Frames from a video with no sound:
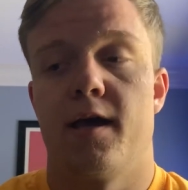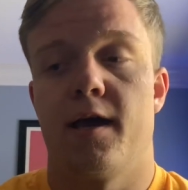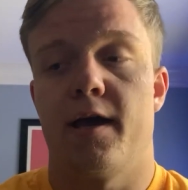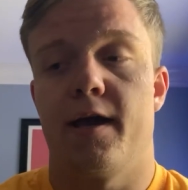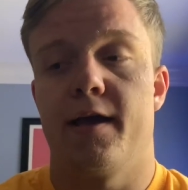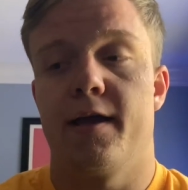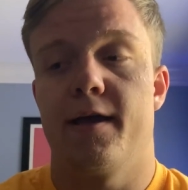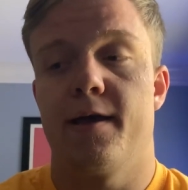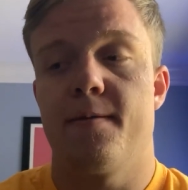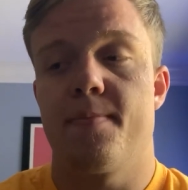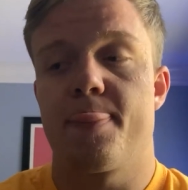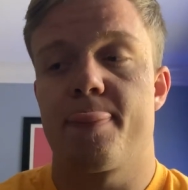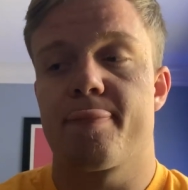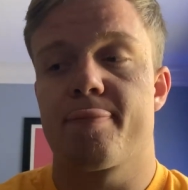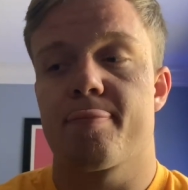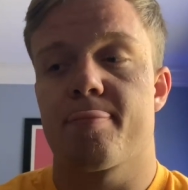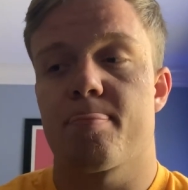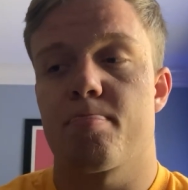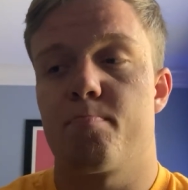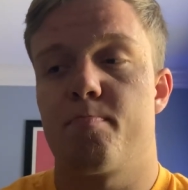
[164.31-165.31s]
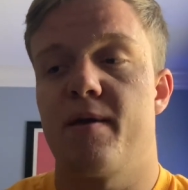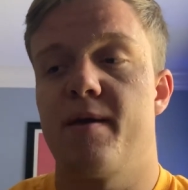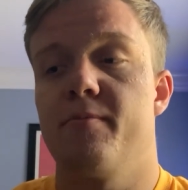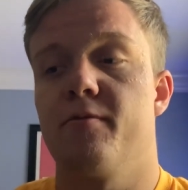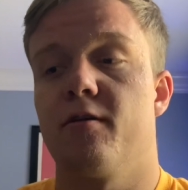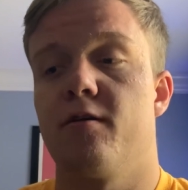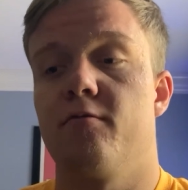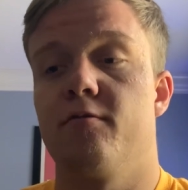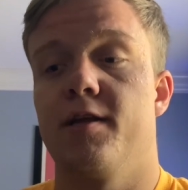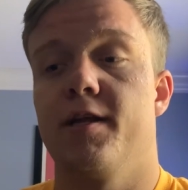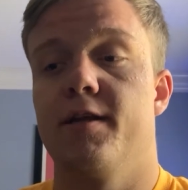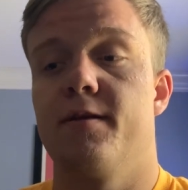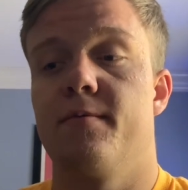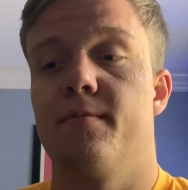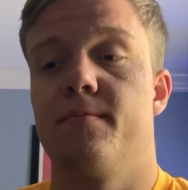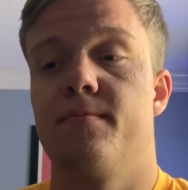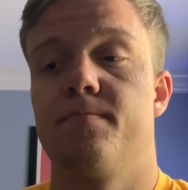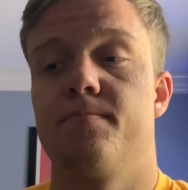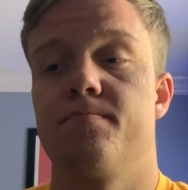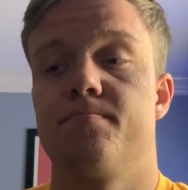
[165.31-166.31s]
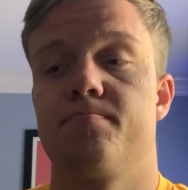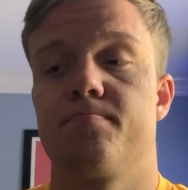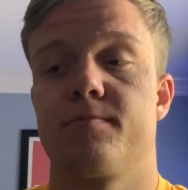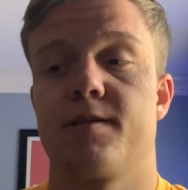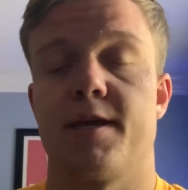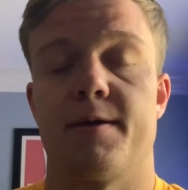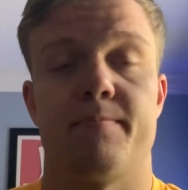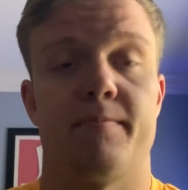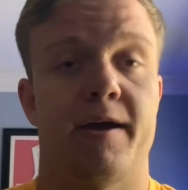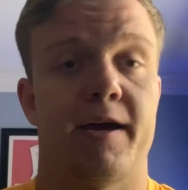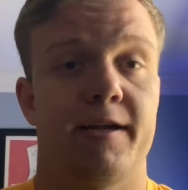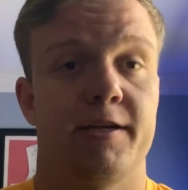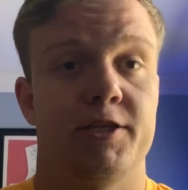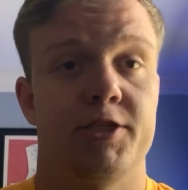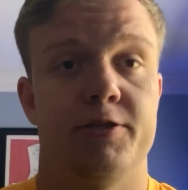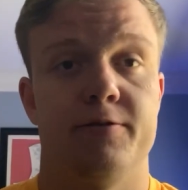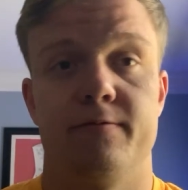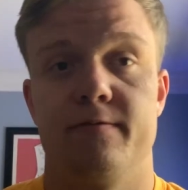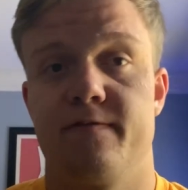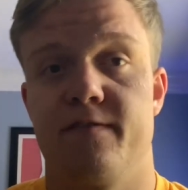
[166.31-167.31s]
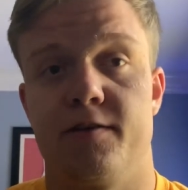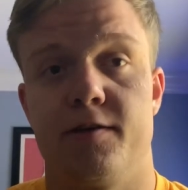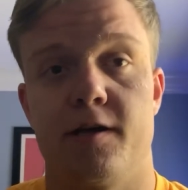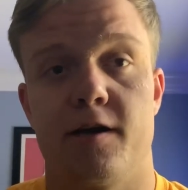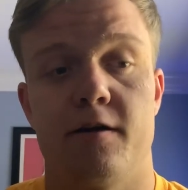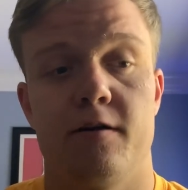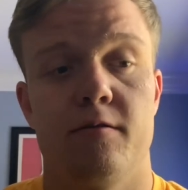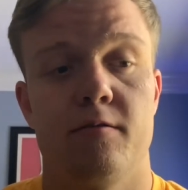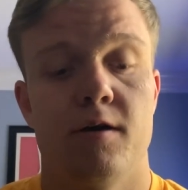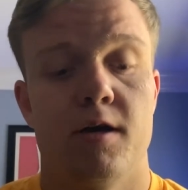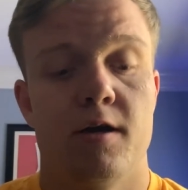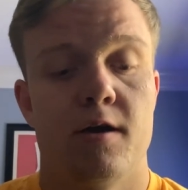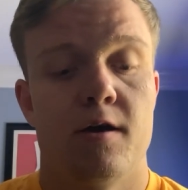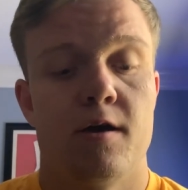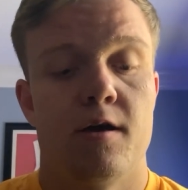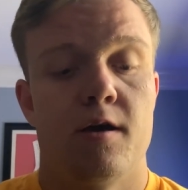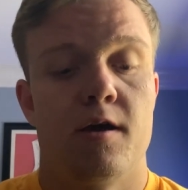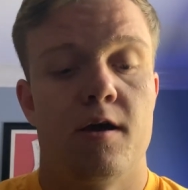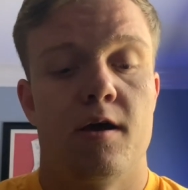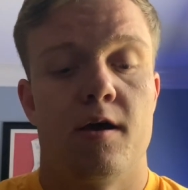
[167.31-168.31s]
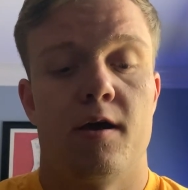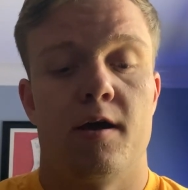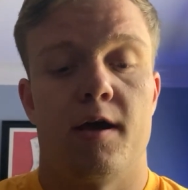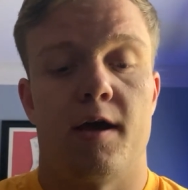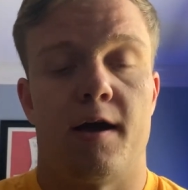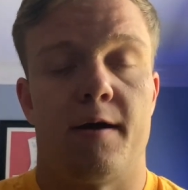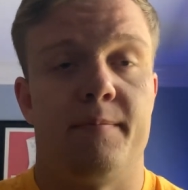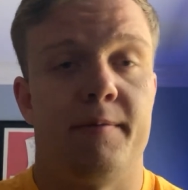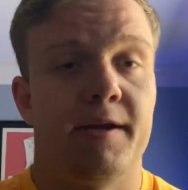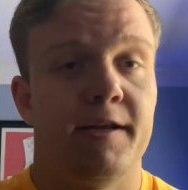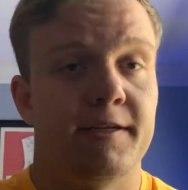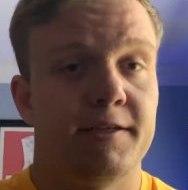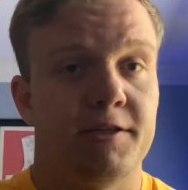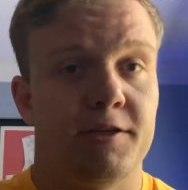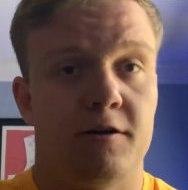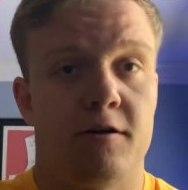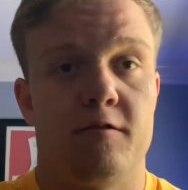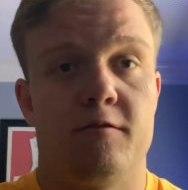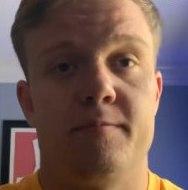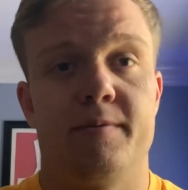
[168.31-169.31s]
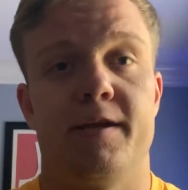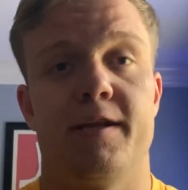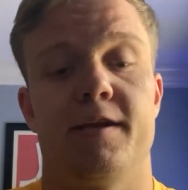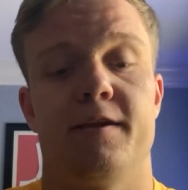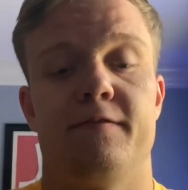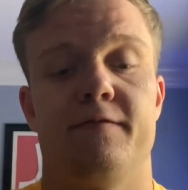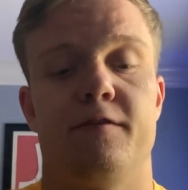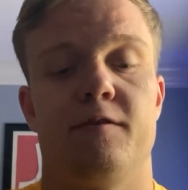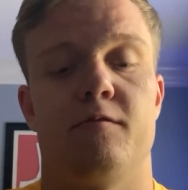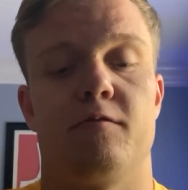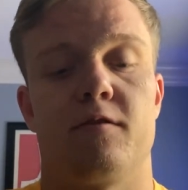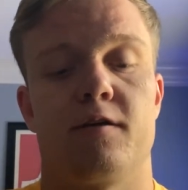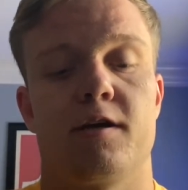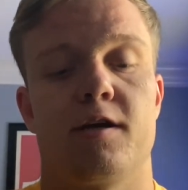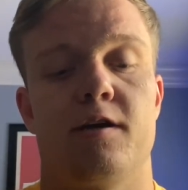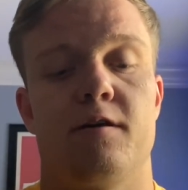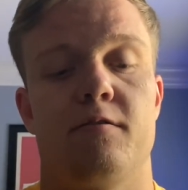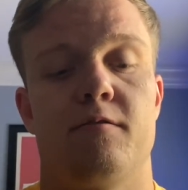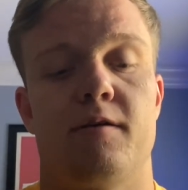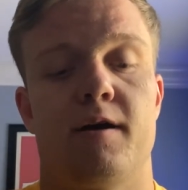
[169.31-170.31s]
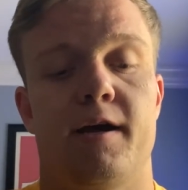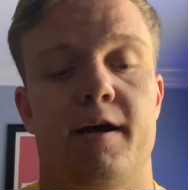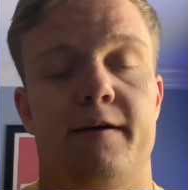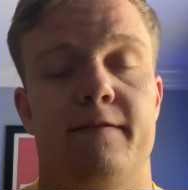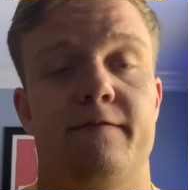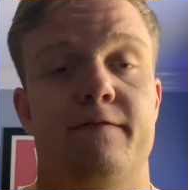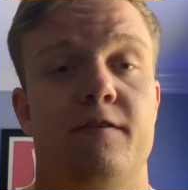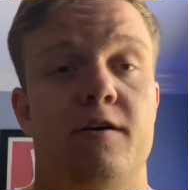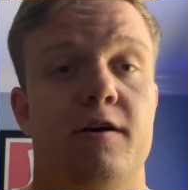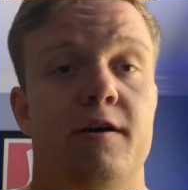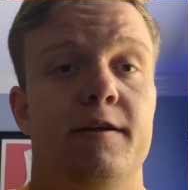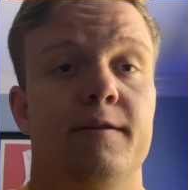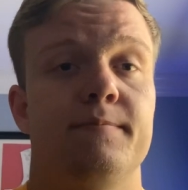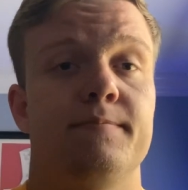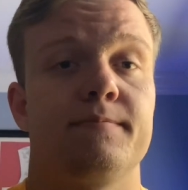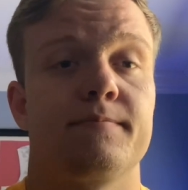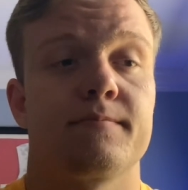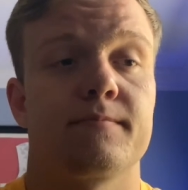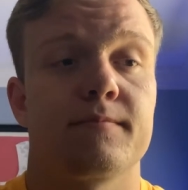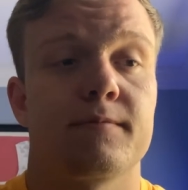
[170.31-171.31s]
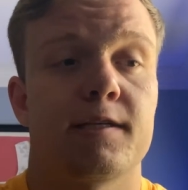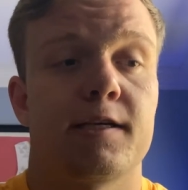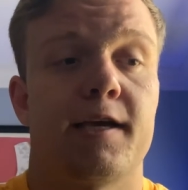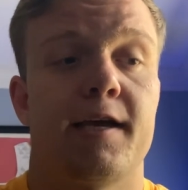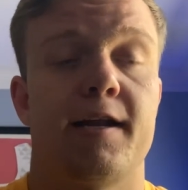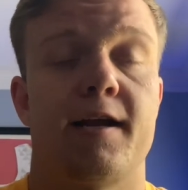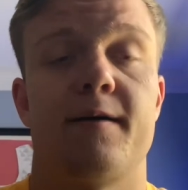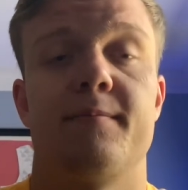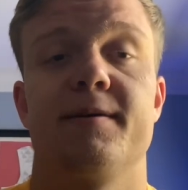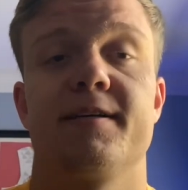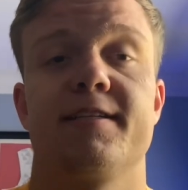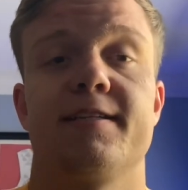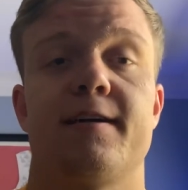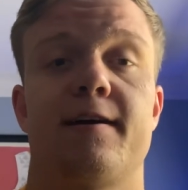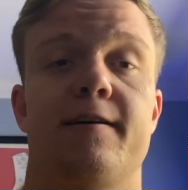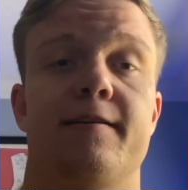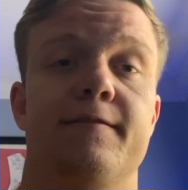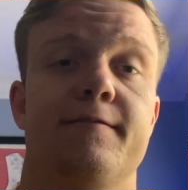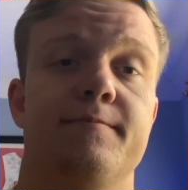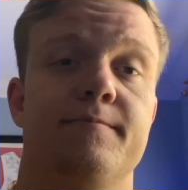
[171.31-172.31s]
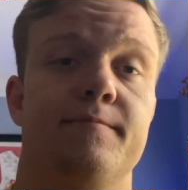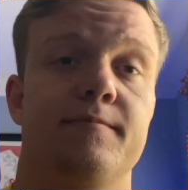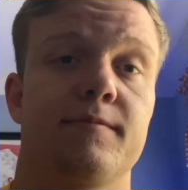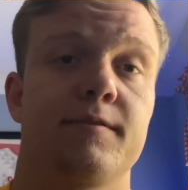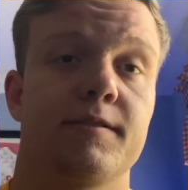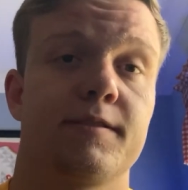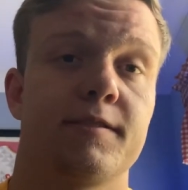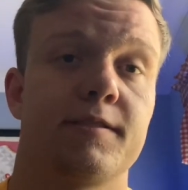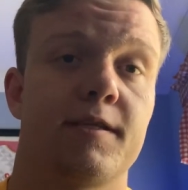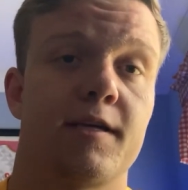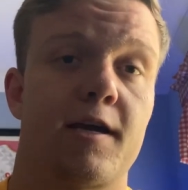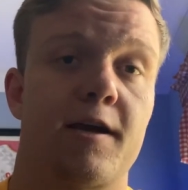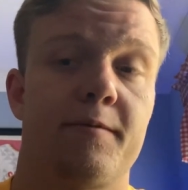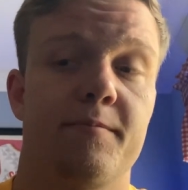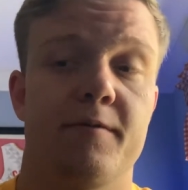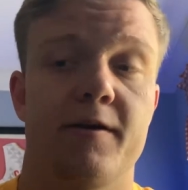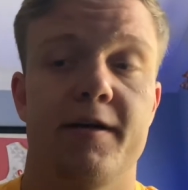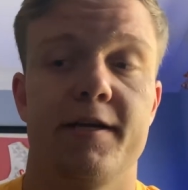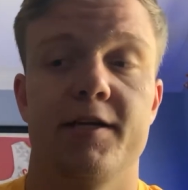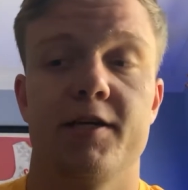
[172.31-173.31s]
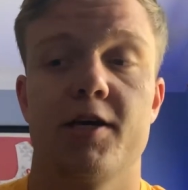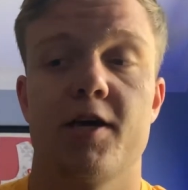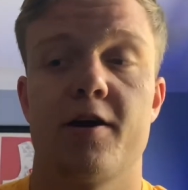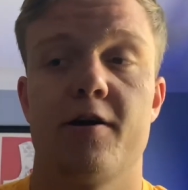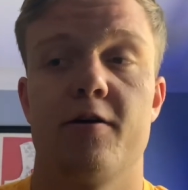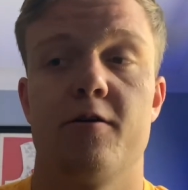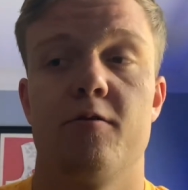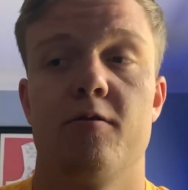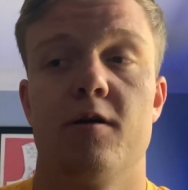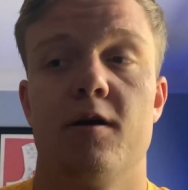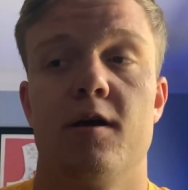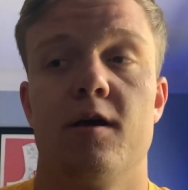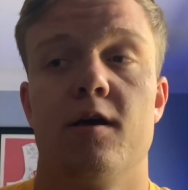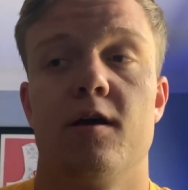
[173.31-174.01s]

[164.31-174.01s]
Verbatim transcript: And people don't need to get mad at you if you go. I mean, it's your own opinion if you want to go. Have fun. And I'm excited. I'm ready to go.